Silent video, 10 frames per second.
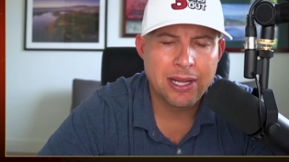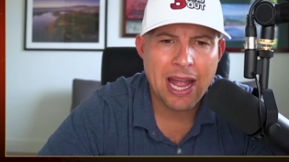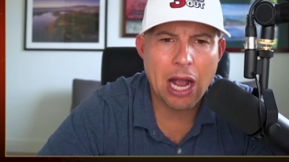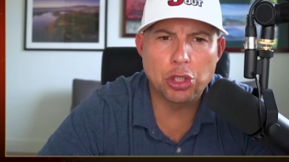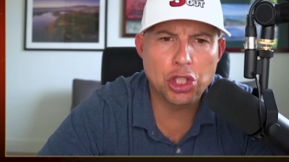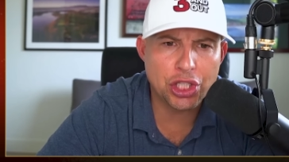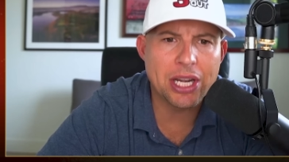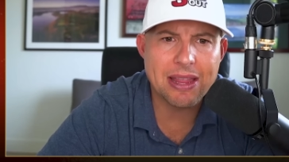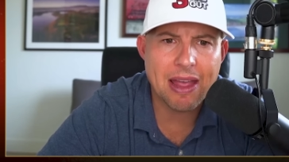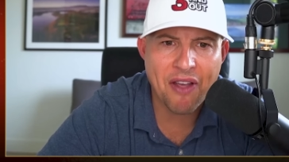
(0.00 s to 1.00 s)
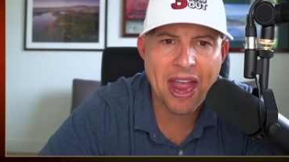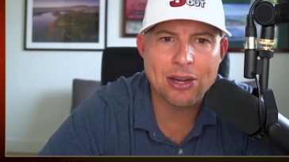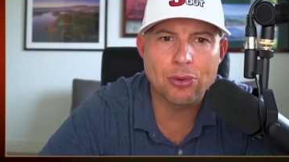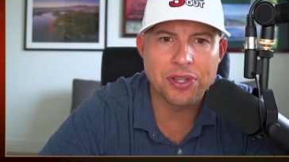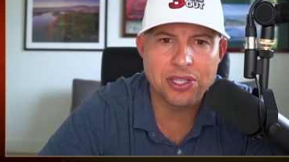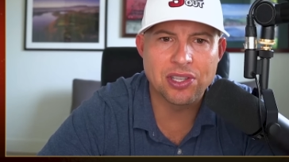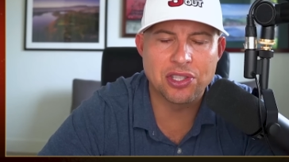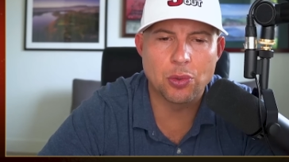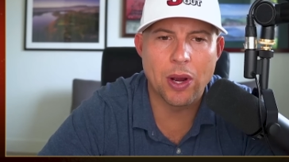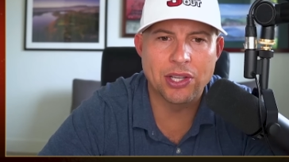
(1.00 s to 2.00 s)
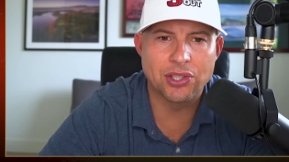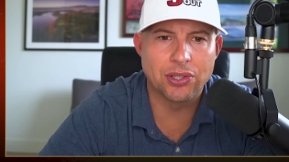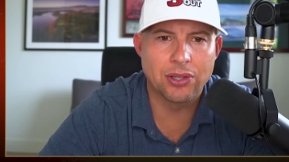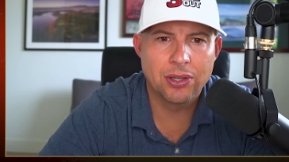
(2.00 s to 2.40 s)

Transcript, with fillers: how shitty they've handled this situation,